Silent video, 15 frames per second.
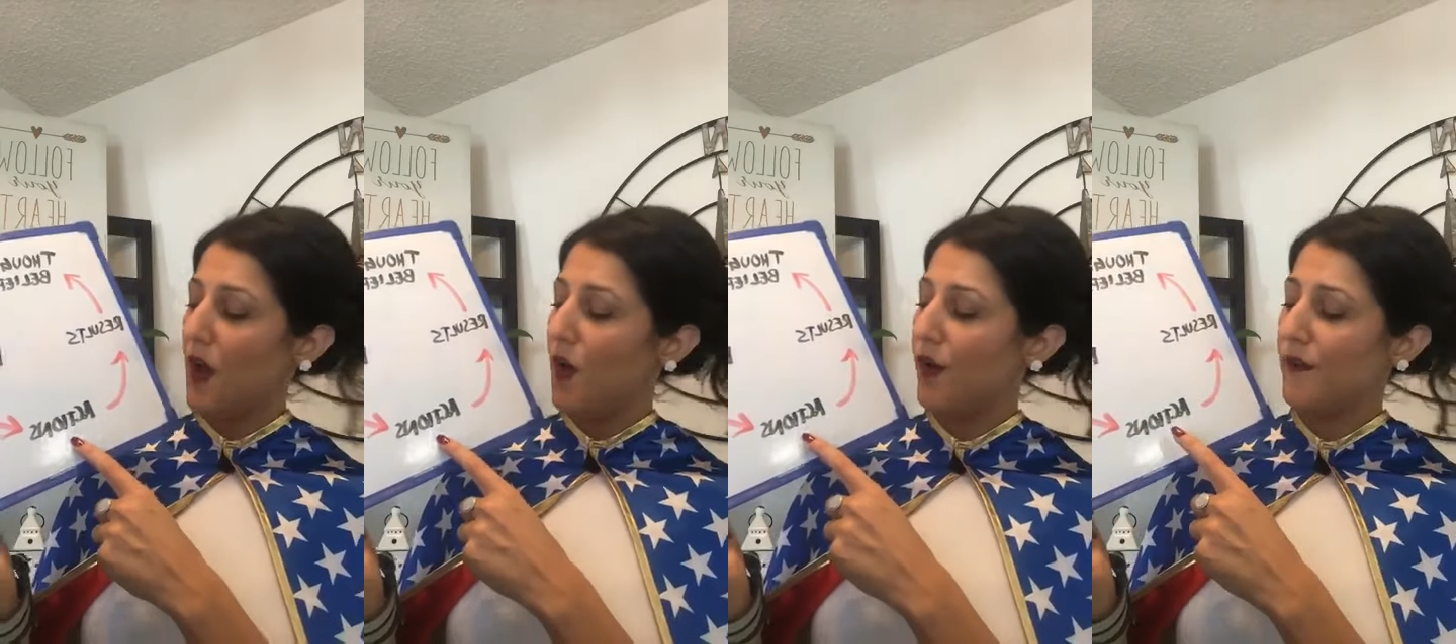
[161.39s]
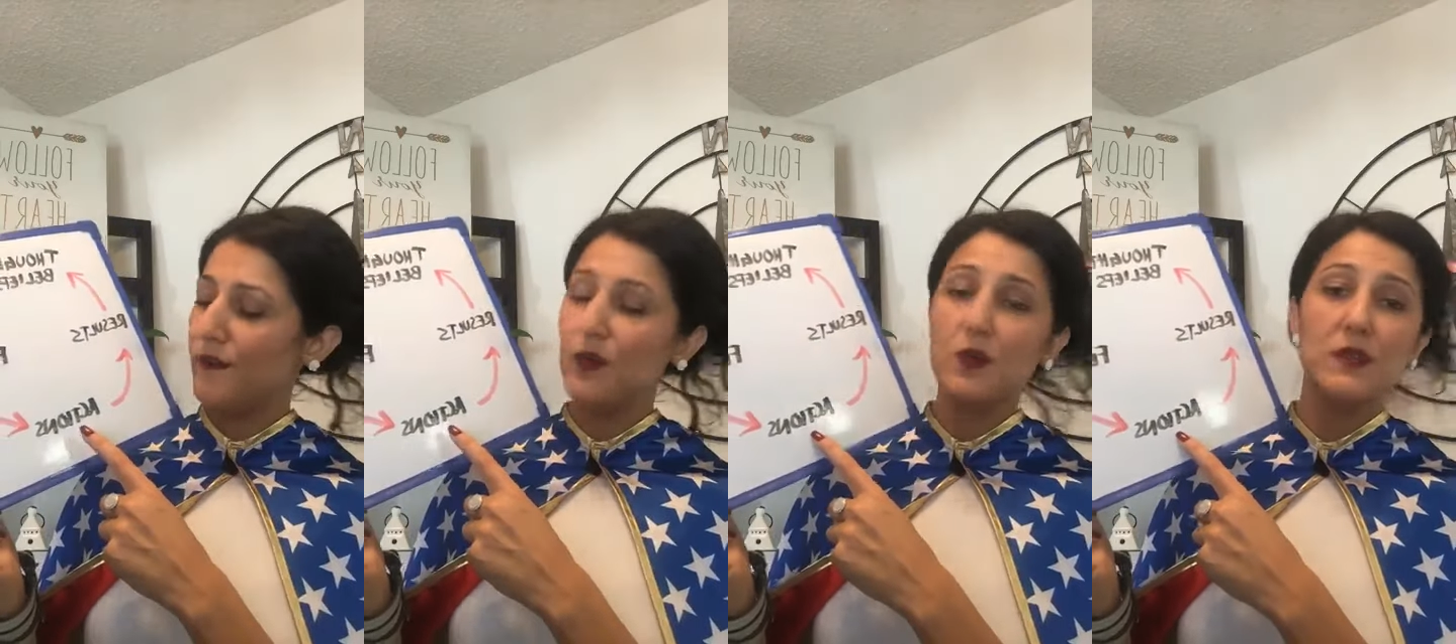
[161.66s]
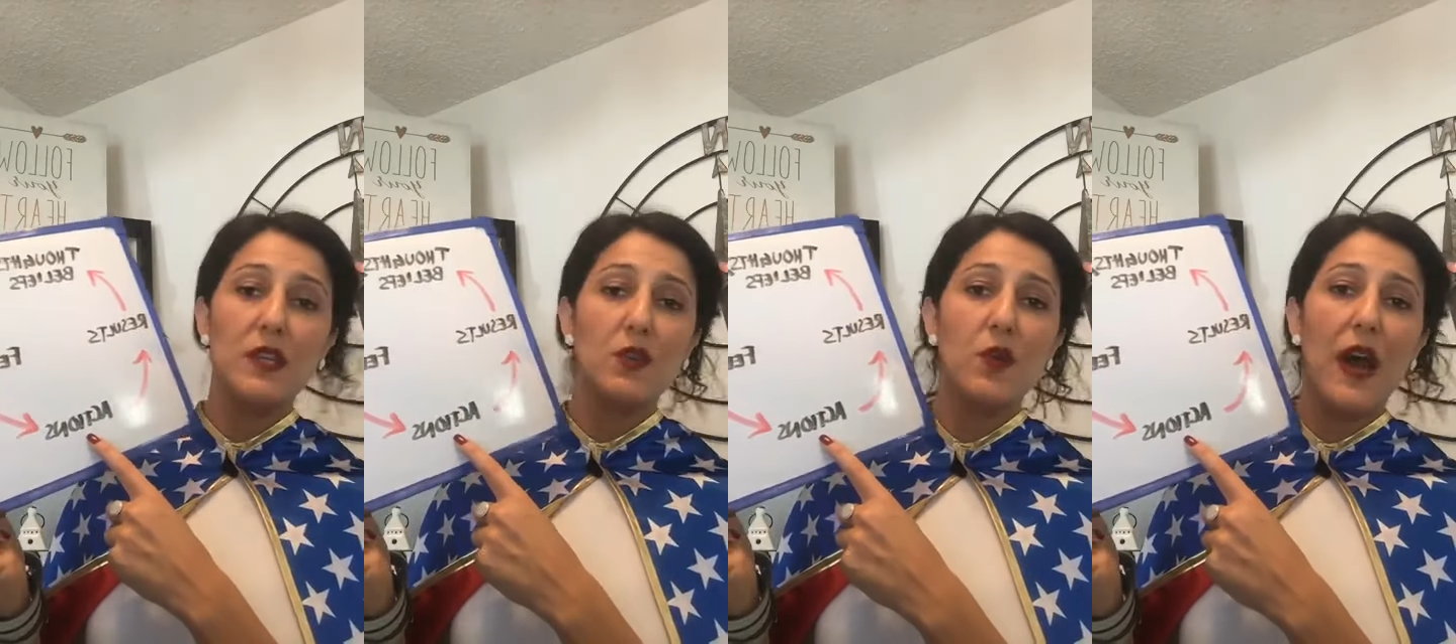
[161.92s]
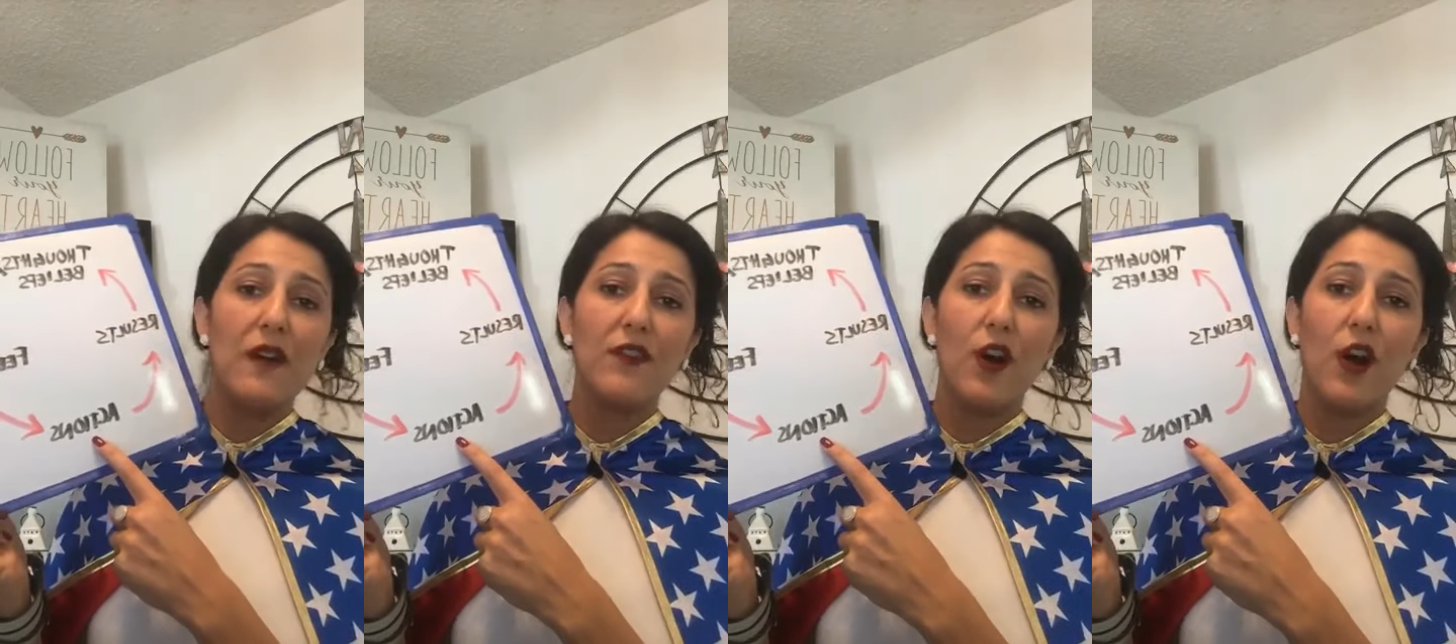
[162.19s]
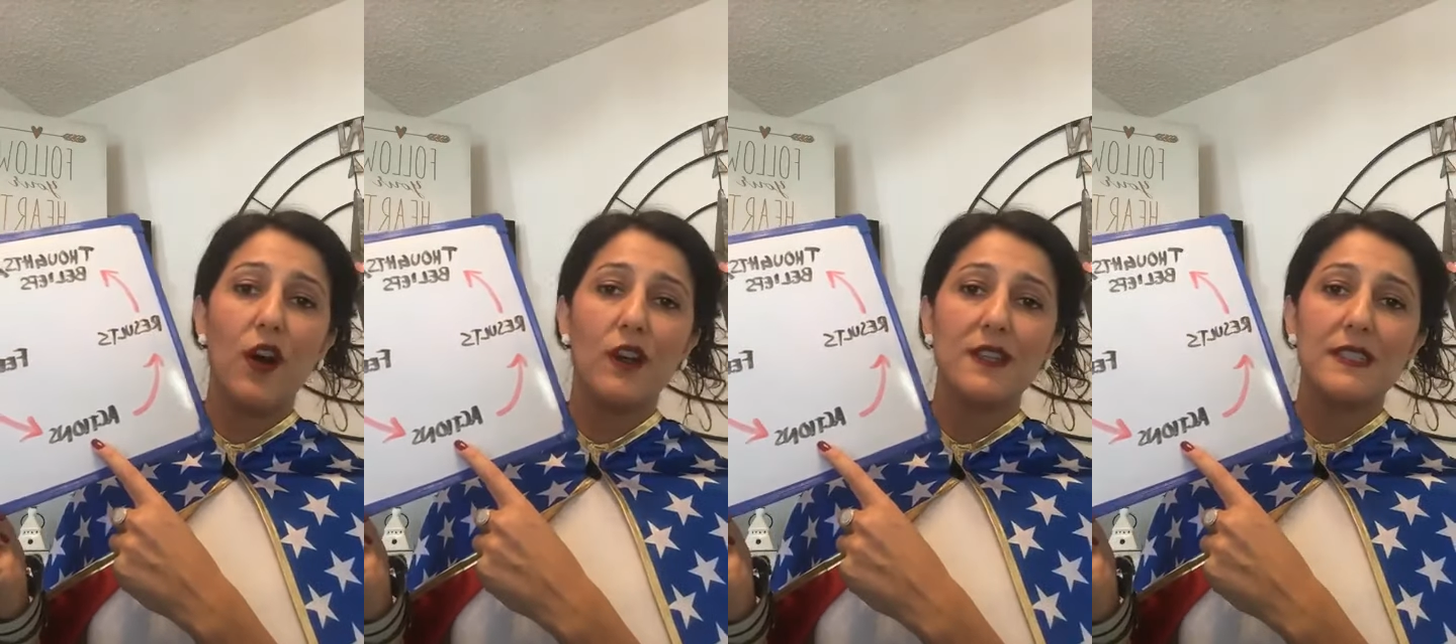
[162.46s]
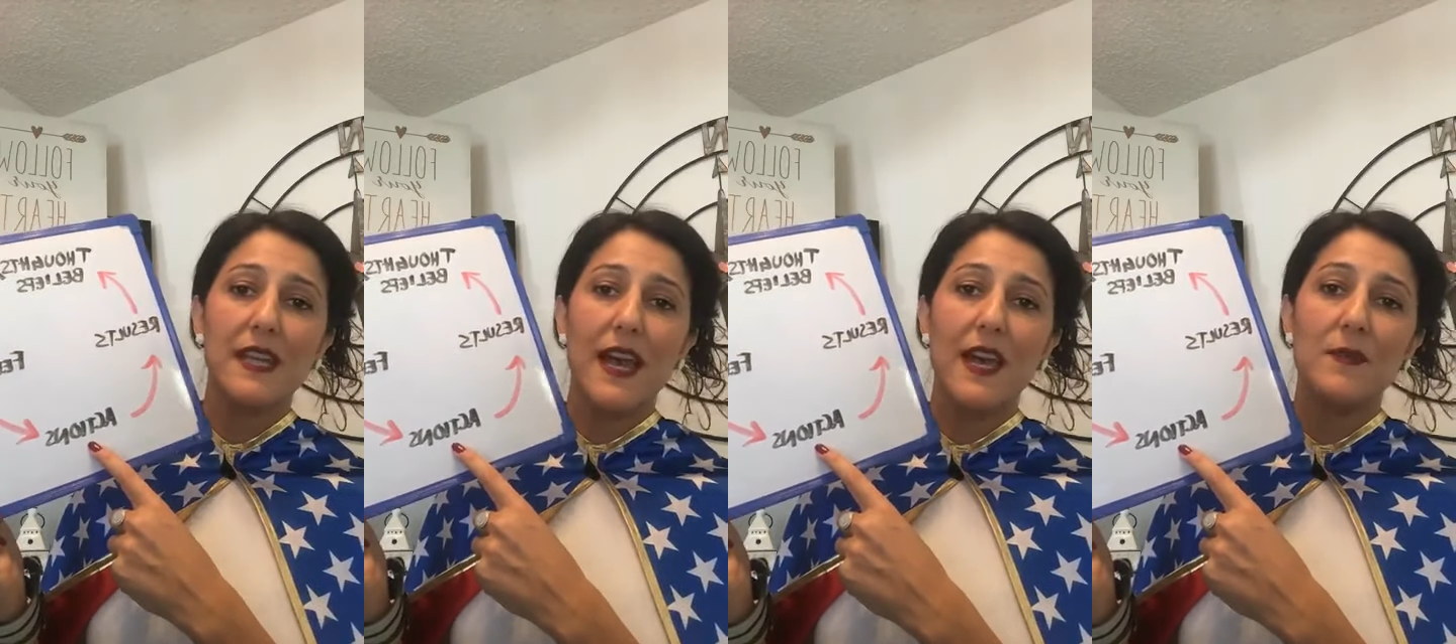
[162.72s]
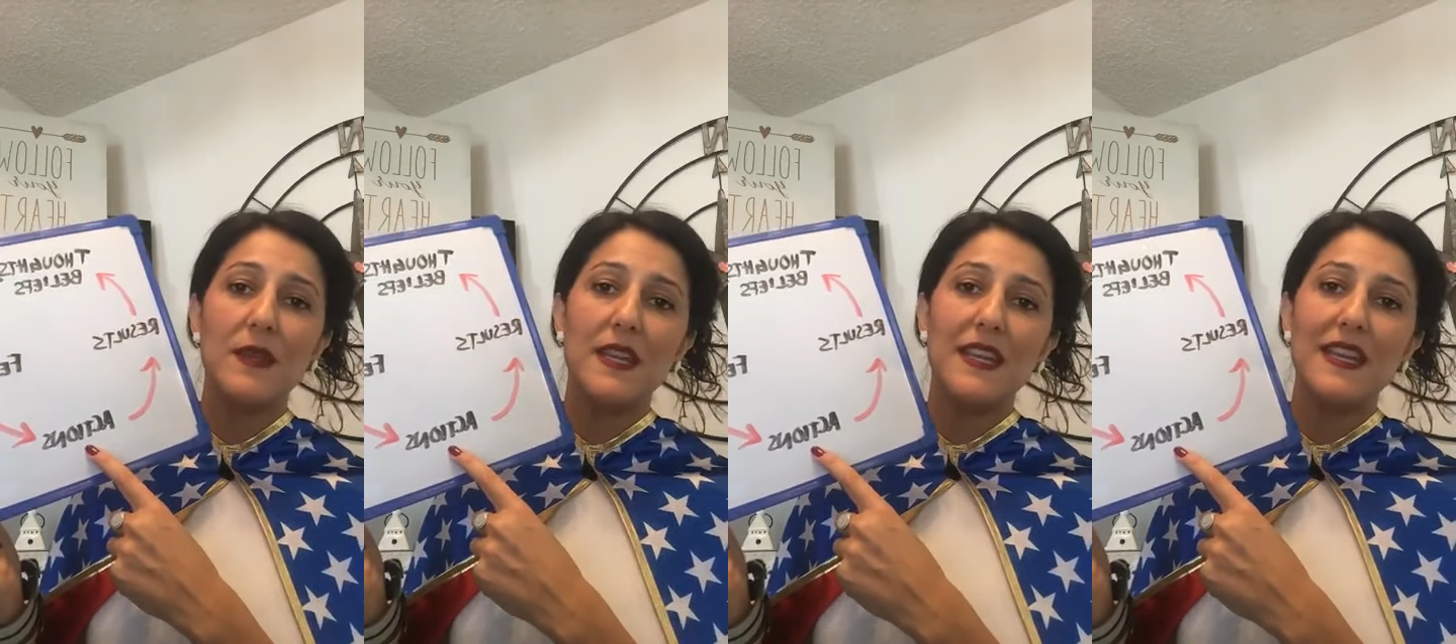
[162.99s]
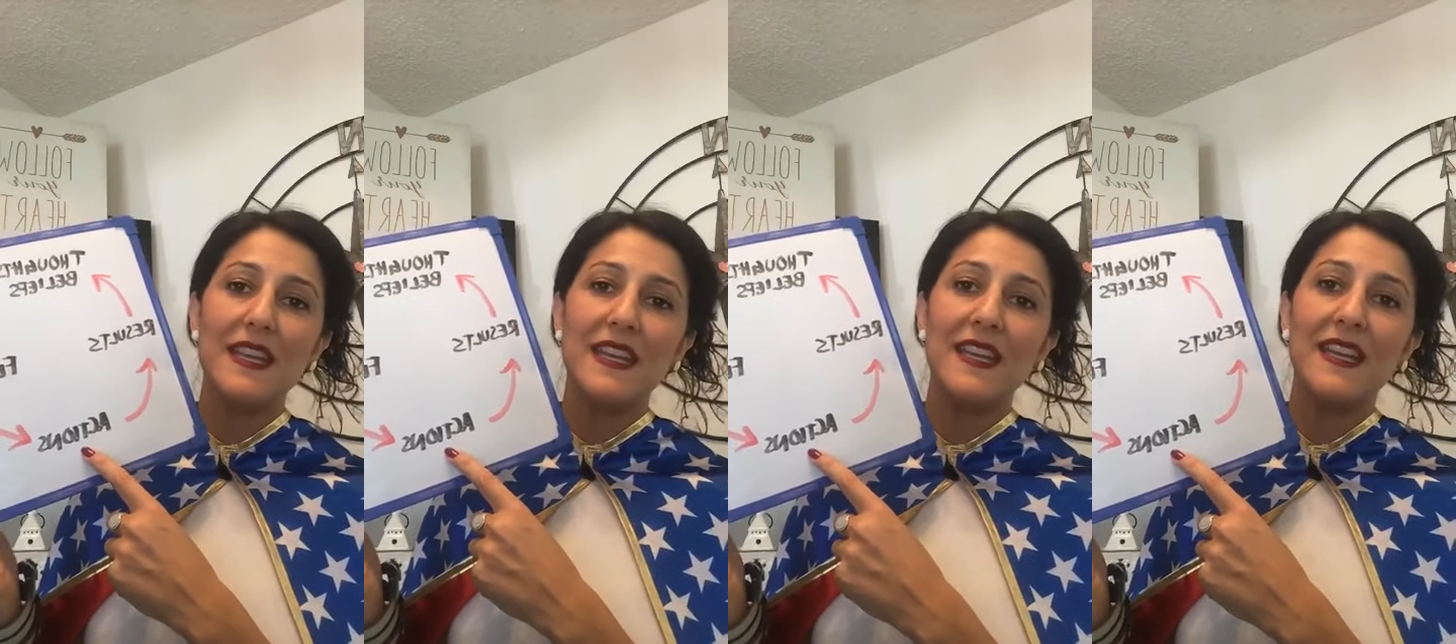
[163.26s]
or foods that you have a hard time
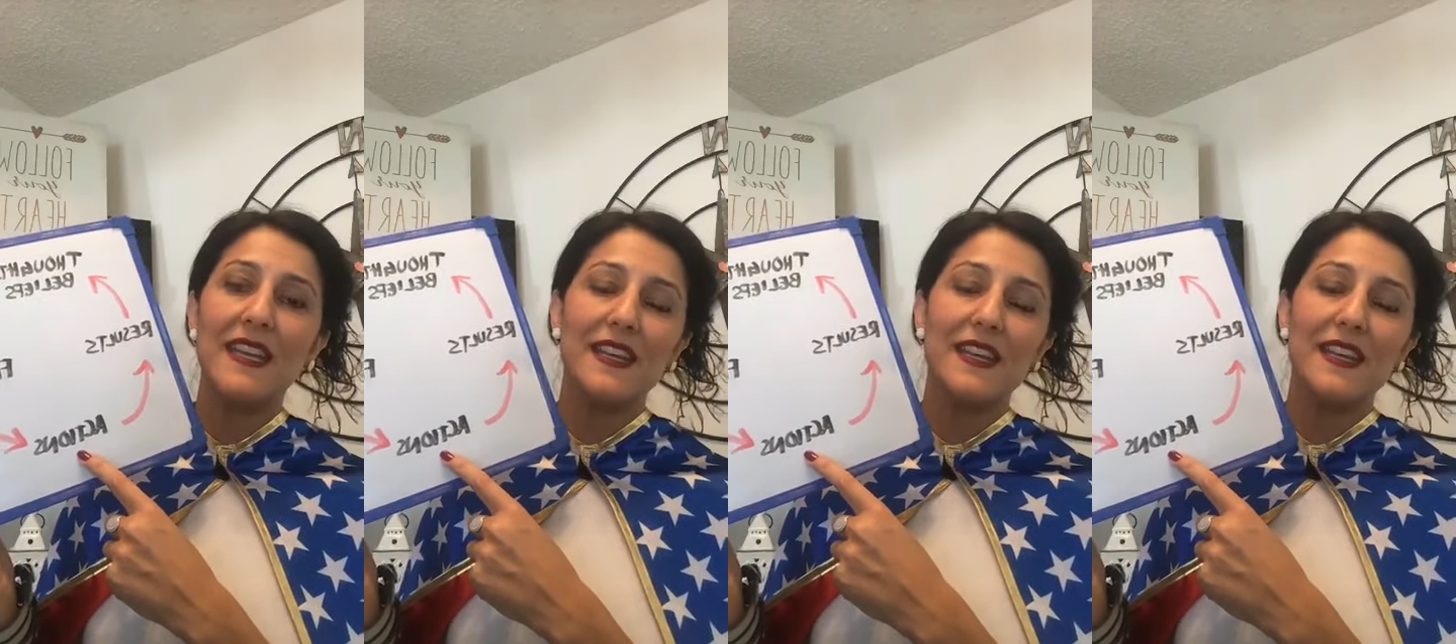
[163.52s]
eating